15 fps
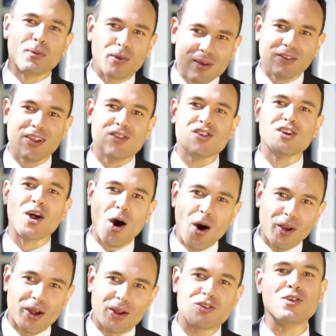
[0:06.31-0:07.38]
privilege and
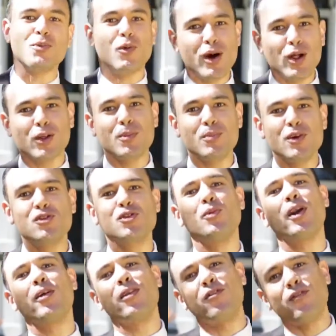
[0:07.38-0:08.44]
honour to welcome you to one of the